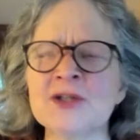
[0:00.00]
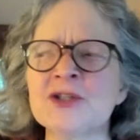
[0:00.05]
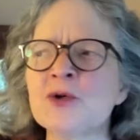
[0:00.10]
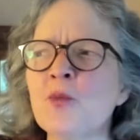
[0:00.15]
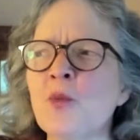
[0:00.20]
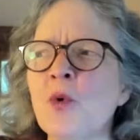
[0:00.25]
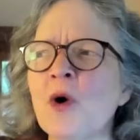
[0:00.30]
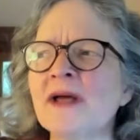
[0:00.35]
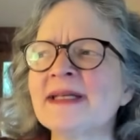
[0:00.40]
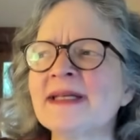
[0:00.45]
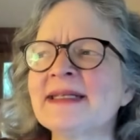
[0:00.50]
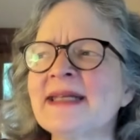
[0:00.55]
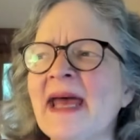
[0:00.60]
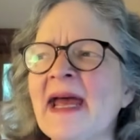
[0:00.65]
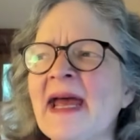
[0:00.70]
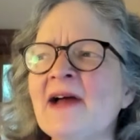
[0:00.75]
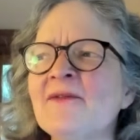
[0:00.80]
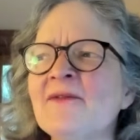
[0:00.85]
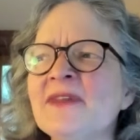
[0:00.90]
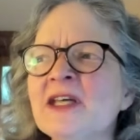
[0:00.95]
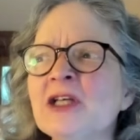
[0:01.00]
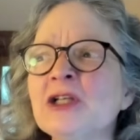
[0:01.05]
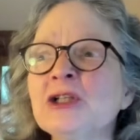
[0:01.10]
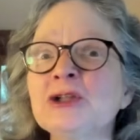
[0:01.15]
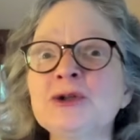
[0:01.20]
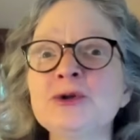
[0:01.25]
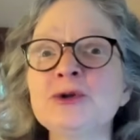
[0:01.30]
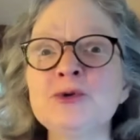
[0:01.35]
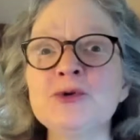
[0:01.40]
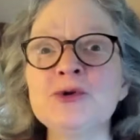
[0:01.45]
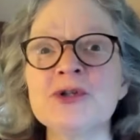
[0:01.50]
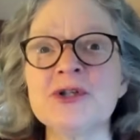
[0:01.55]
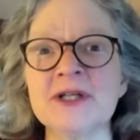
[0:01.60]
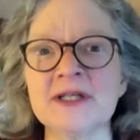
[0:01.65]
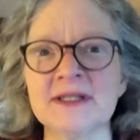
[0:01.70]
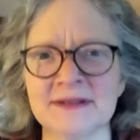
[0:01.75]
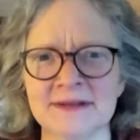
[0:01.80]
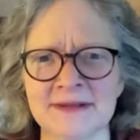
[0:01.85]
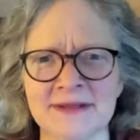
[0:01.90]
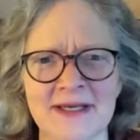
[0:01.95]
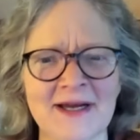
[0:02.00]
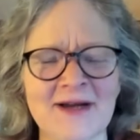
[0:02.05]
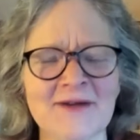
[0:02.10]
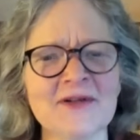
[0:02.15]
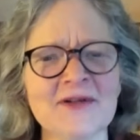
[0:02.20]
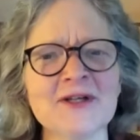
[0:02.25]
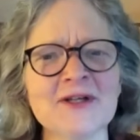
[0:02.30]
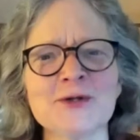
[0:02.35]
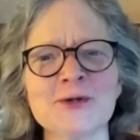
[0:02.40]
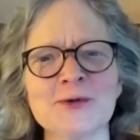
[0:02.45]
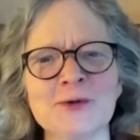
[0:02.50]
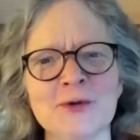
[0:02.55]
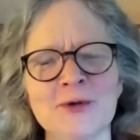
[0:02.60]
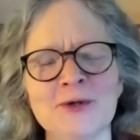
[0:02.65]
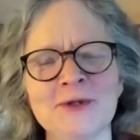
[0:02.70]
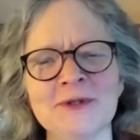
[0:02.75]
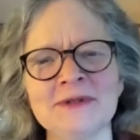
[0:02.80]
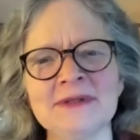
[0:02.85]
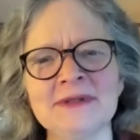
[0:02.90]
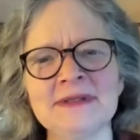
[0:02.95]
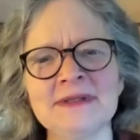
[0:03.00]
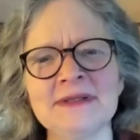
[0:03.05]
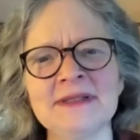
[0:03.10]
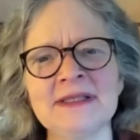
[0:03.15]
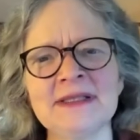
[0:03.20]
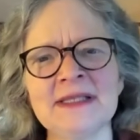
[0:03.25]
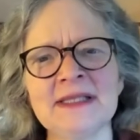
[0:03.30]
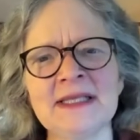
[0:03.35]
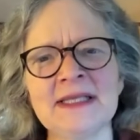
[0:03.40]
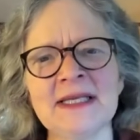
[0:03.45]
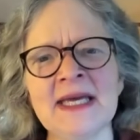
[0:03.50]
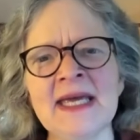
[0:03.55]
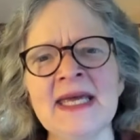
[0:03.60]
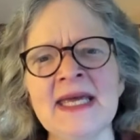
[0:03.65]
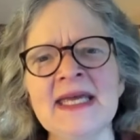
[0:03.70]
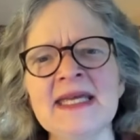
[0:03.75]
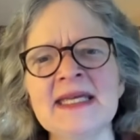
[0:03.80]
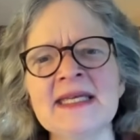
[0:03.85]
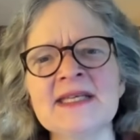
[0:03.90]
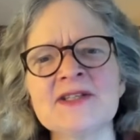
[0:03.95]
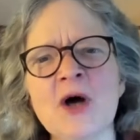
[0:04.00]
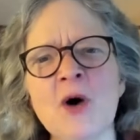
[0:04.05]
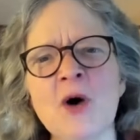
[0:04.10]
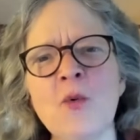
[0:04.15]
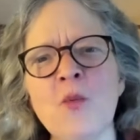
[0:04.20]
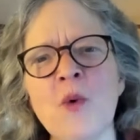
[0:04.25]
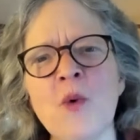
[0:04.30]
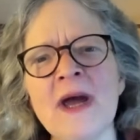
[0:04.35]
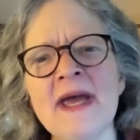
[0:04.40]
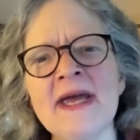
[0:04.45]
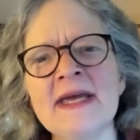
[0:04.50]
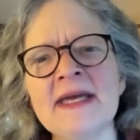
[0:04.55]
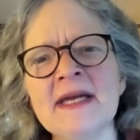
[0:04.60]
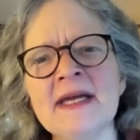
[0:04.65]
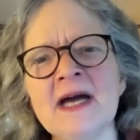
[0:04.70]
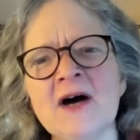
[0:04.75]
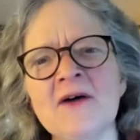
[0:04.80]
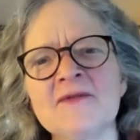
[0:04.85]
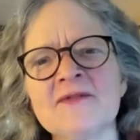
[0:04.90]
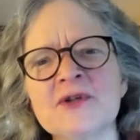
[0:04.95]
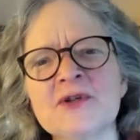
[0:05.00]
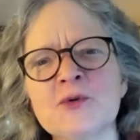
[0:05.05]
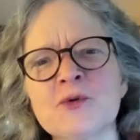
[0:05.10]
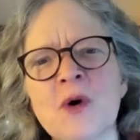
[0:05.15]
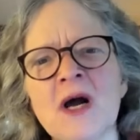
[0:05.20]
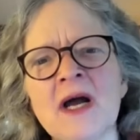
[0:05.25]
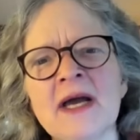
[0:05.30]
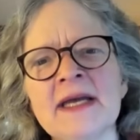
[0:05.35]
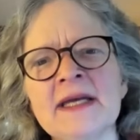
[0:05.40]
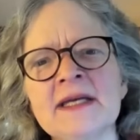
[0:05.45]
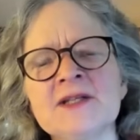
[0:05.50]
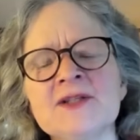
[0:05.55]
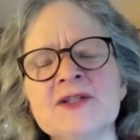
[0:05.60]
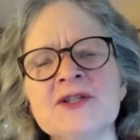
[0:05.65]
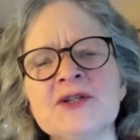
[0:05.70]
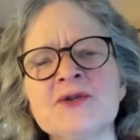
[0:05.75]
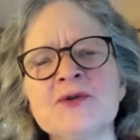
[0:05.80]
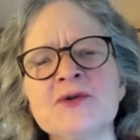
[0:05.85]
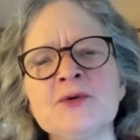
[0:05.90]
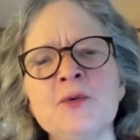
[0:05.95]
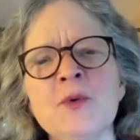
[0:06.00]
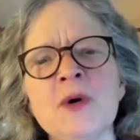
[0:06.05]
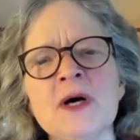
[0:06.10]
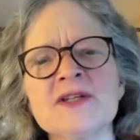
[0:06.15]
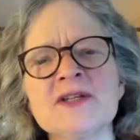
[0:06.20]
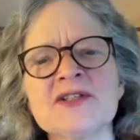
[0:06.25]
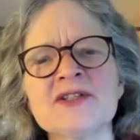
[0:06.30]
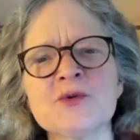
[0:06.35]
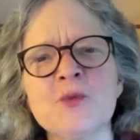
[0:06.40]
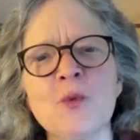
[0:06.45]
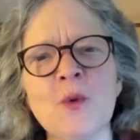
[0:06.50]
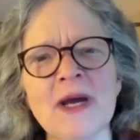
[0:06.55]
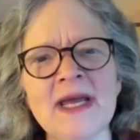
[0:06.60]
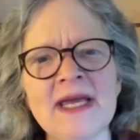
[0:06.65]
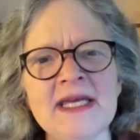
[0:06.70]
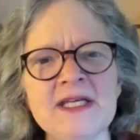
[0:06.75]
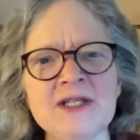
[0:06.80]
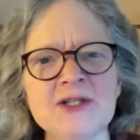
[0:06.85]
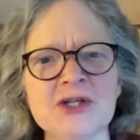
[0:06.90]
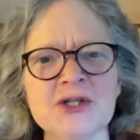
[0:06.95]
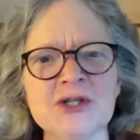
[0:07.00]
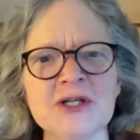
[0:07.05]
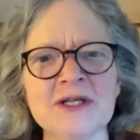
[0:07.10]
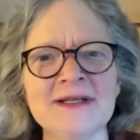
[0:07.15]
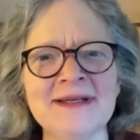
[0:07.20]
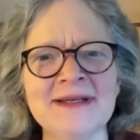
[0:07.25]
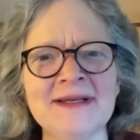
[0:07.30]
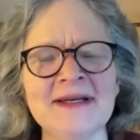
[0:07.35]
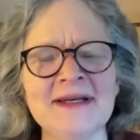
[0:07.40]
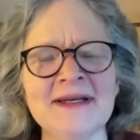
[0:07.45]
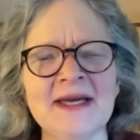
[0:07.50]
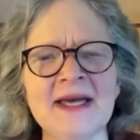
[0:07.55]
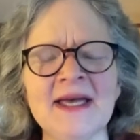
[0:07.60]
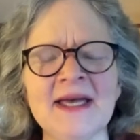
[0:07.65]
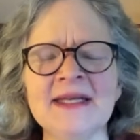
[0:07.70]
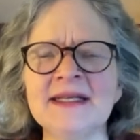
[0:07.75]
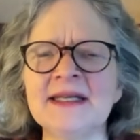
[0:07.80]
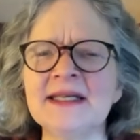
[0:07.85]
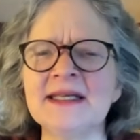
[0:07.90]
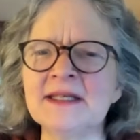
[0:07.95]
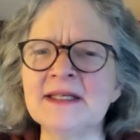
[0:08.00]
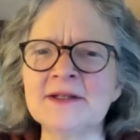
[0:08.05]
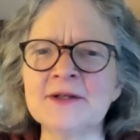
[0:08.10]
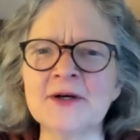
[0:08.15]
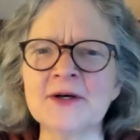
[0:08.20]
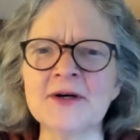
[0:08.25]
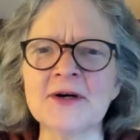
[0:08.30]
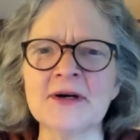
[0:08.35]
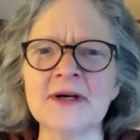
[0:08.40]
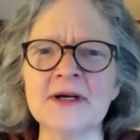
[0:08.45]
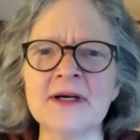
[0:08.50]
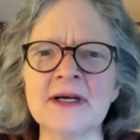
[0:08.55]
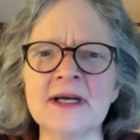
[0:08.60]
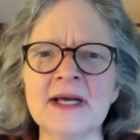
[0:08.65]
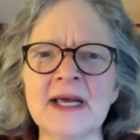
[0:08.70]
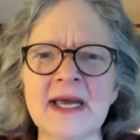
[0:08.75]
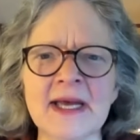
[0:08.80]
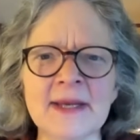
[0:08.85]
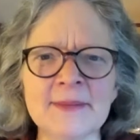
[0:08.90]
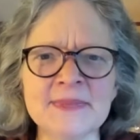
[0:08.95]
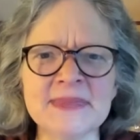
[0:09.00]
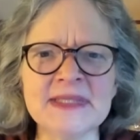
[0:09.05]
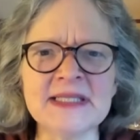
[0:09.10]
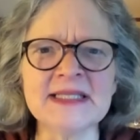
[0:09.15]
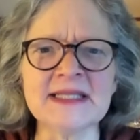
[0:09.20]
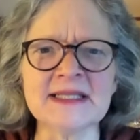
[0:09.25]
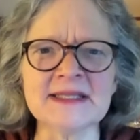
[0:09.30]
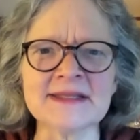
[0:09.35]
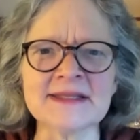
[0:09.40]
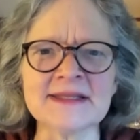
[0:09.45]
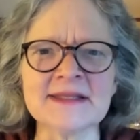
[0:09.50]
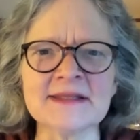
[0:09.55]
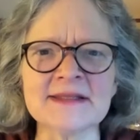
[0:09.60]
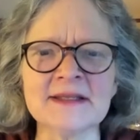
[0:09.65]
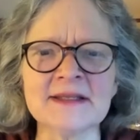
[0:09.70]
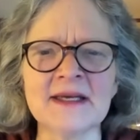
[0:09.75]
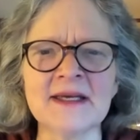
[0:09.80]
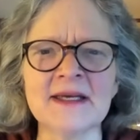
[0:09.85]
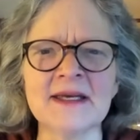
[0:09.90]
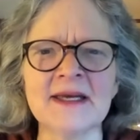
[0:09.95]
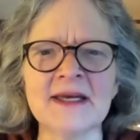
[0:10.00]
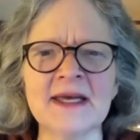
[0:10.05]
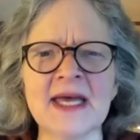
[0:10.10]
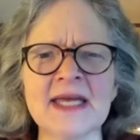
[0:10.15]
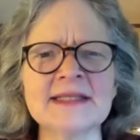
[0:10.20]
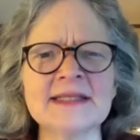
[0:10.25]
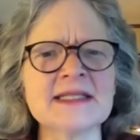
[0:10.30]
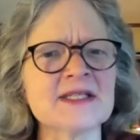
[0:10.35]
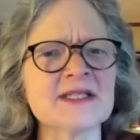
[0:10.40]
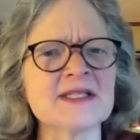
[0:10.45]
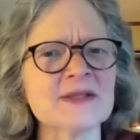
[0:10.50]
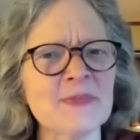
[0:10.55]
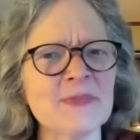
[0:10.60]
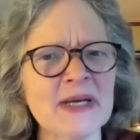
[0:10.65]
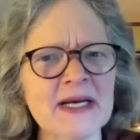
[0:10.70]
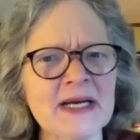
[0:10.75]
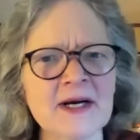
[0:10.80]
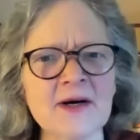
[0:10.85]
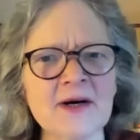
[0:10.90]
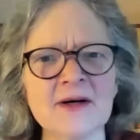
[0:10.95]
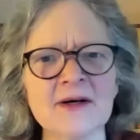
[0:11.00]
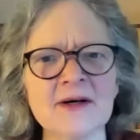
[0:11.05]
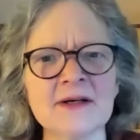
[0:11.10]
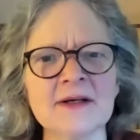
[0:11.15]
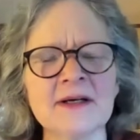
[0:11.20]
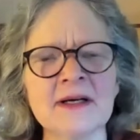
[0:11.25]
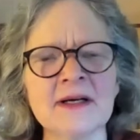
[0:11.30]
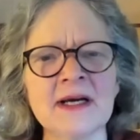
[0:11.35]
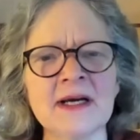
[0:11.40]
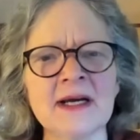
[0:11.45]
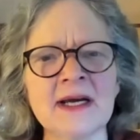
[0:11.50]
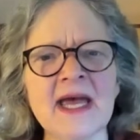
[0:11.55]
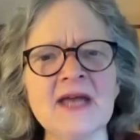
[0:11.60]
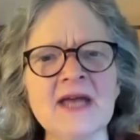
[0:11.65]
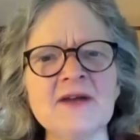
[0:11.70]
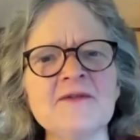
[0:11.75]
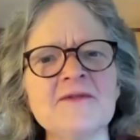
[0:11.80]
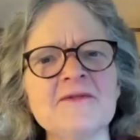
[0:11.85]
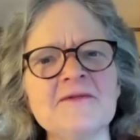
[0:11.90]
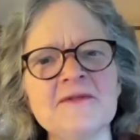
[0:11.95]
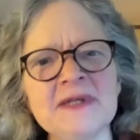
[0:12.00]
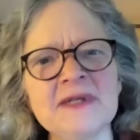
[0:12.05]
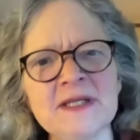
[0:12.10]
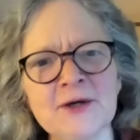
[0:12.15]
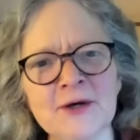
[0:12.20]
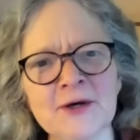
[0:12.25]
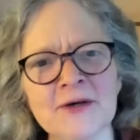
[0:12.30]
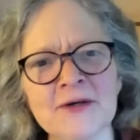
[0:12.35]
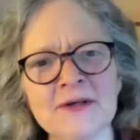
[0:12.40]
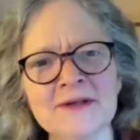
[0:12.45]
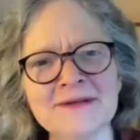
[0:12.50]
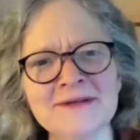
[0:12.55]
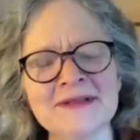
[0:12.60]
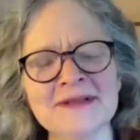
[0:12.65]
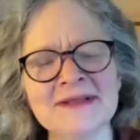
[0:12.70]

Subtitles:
to wanting to have the illusion of control is a way of trying to assuage an inner emptiness and despair and fear